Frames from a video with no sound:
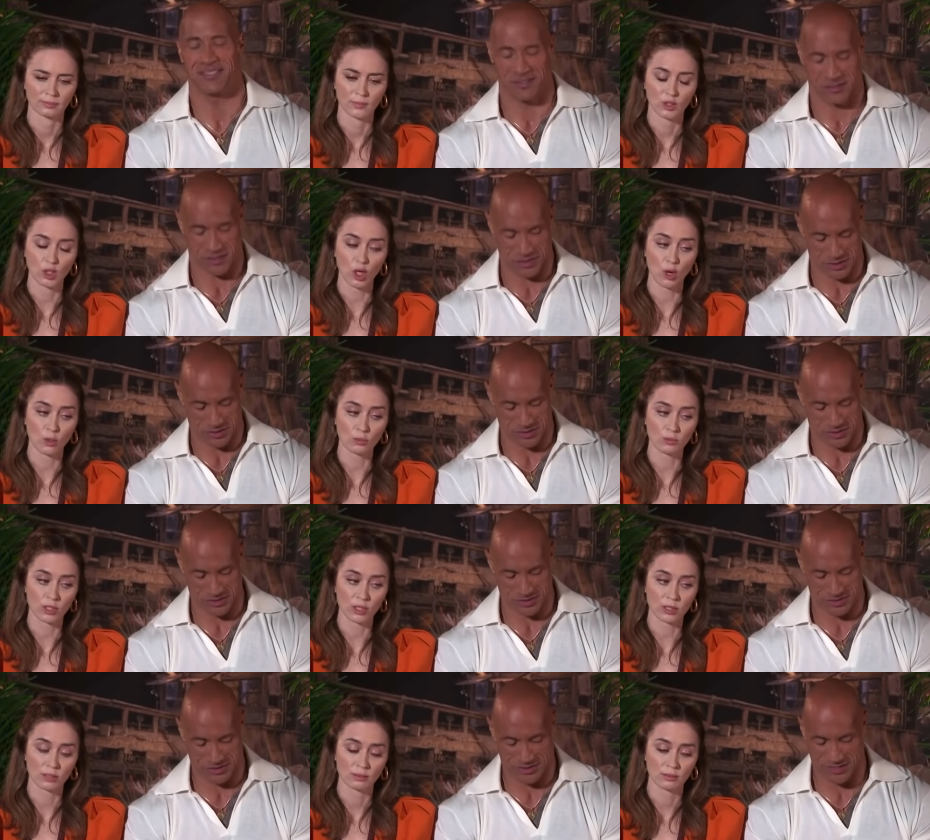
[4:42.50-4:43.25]
Speaker 1: Don't.
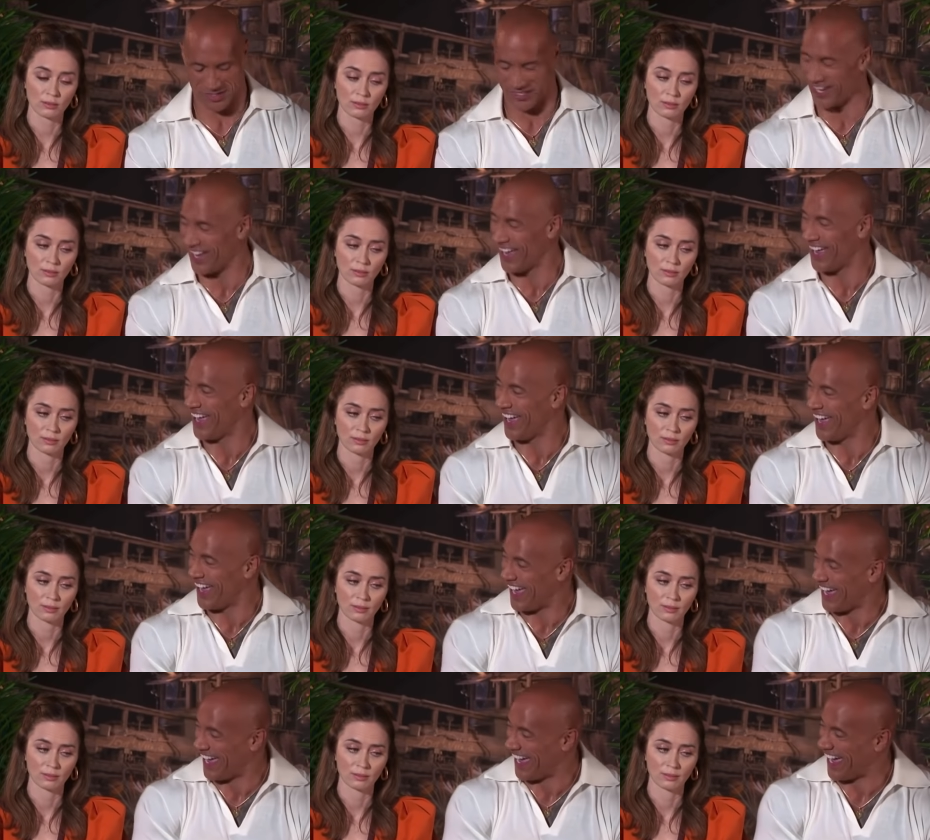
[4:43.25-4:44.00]

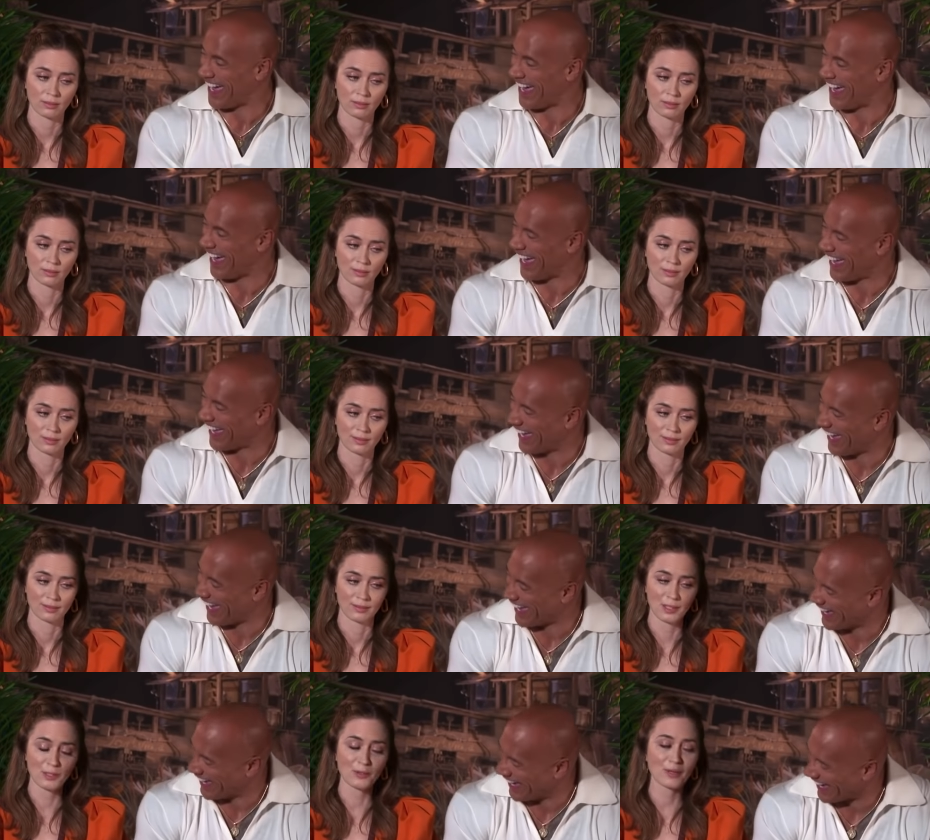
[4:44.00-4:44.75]

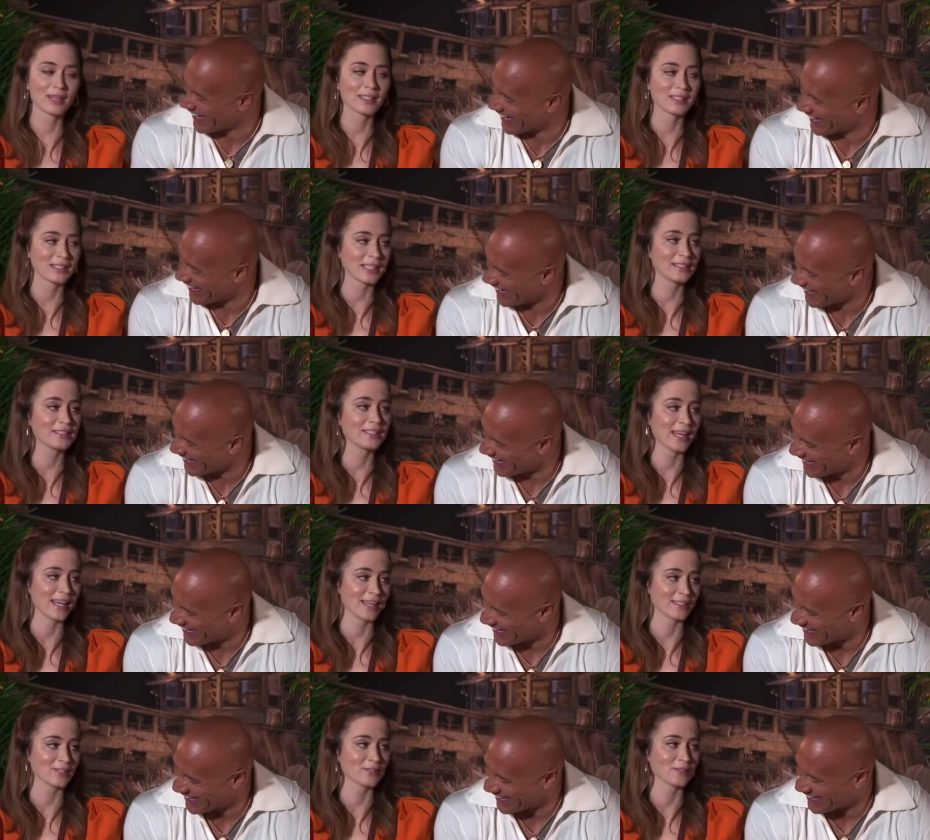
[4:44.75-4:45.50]
You're going to say
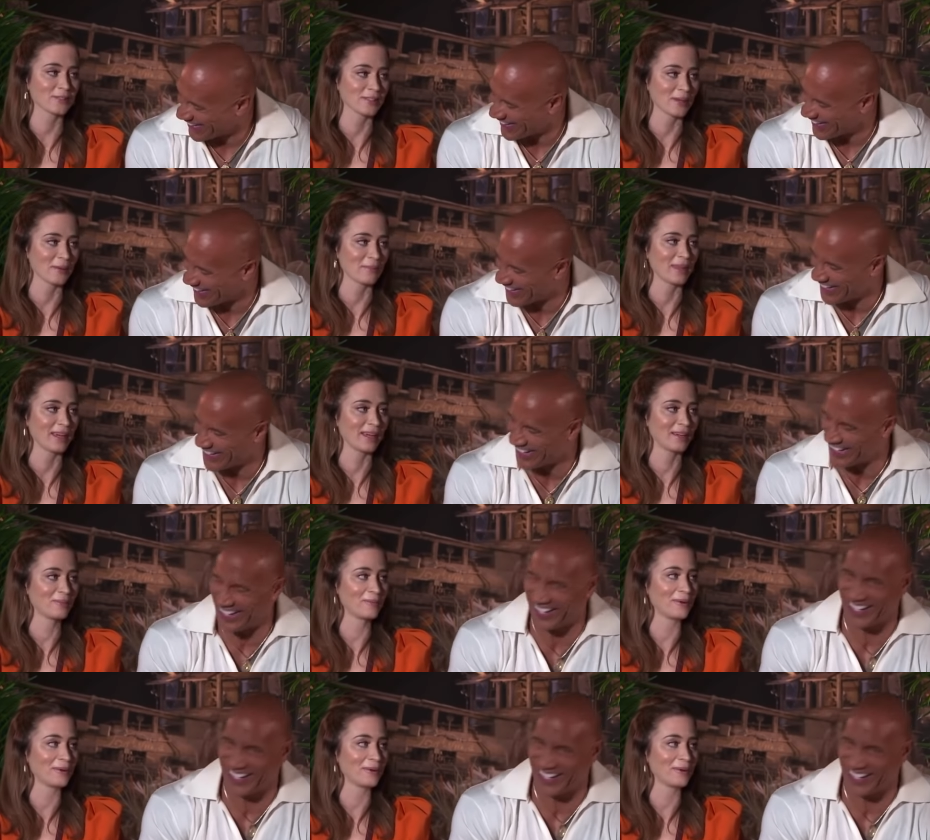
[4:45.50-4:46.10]
tits or something.